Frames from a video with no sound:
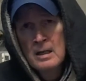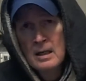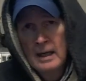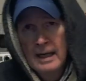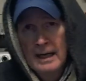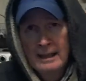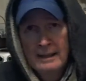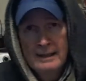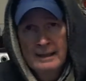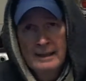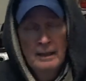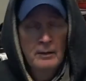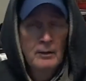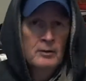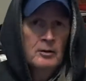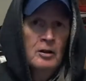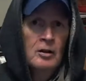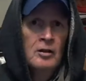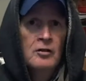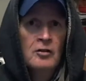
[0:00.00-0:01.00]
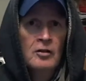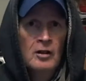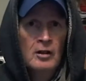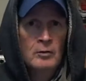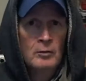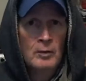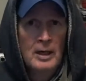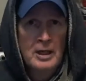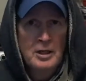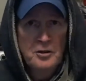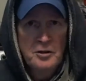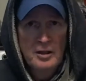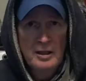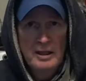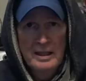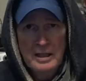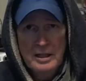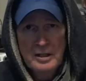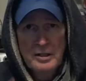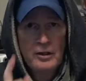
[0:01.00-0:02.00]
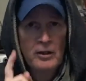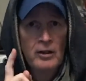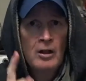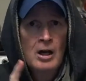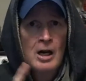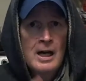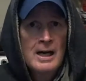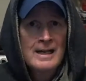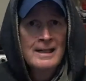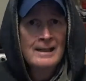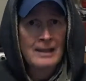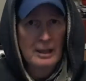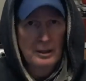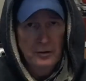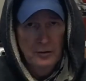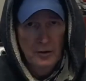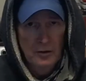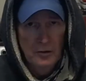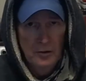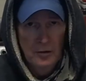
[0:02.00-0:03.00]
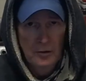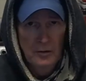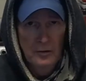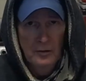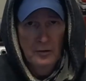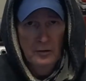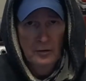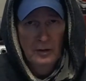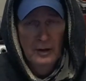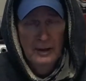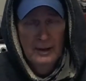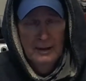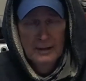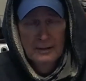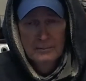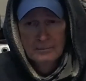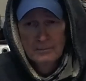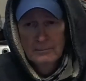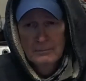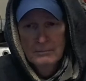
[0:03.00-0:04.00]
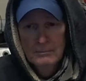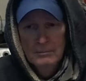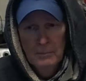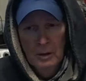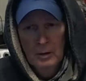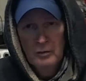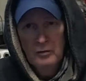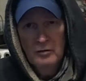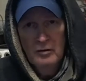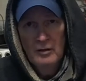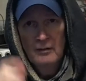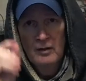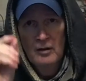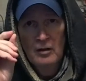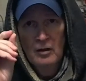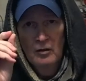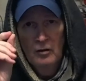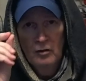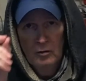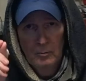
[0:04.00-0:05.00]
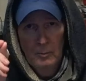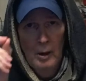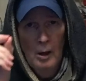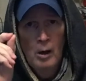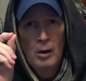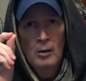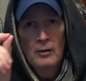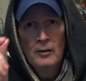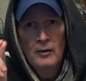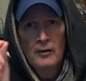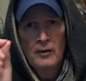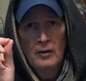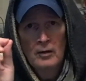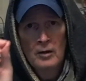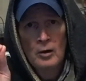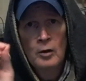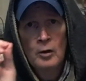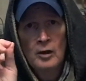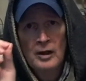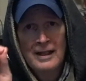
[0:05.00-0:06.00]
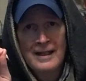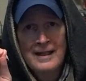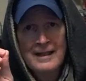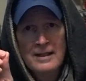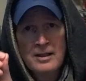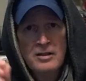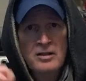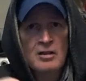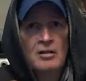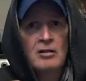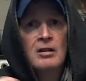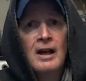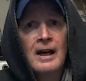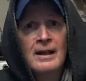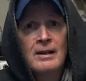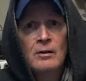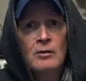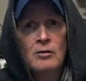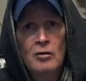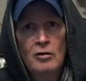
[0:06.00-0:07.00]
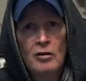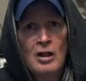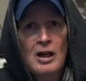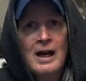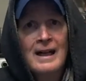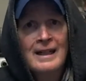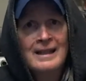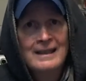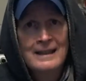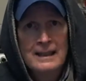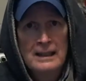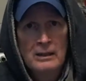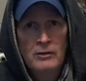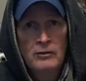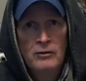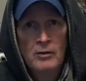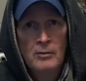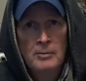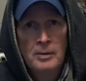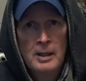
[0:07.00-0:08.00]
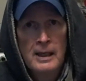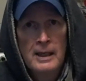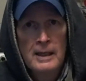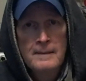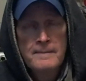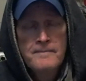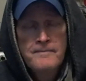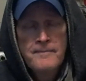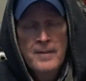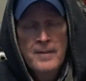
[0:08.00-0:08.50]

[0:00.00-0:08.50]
And the other consideration is the line that you use. Most of the smaller the lure is, the lighter the line needs to be.